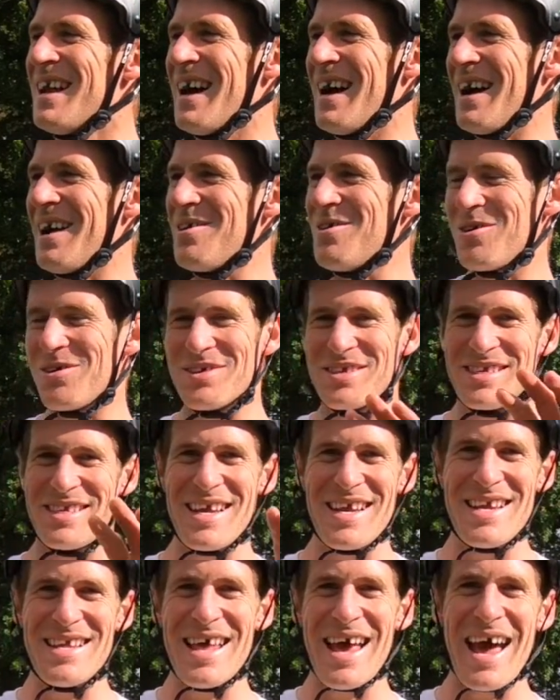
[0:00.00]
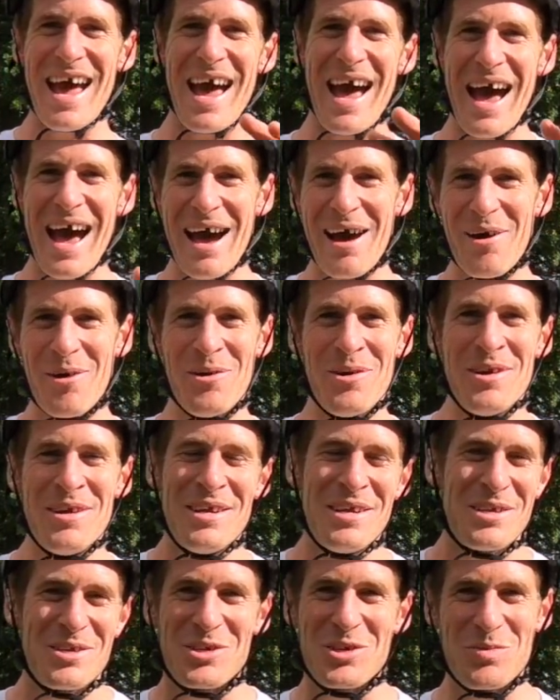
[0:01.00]
Uh, you can see there how
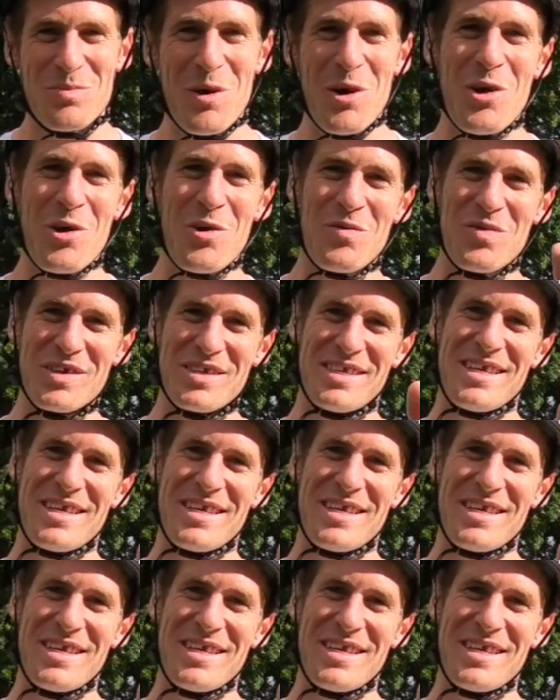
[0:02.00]
smooth the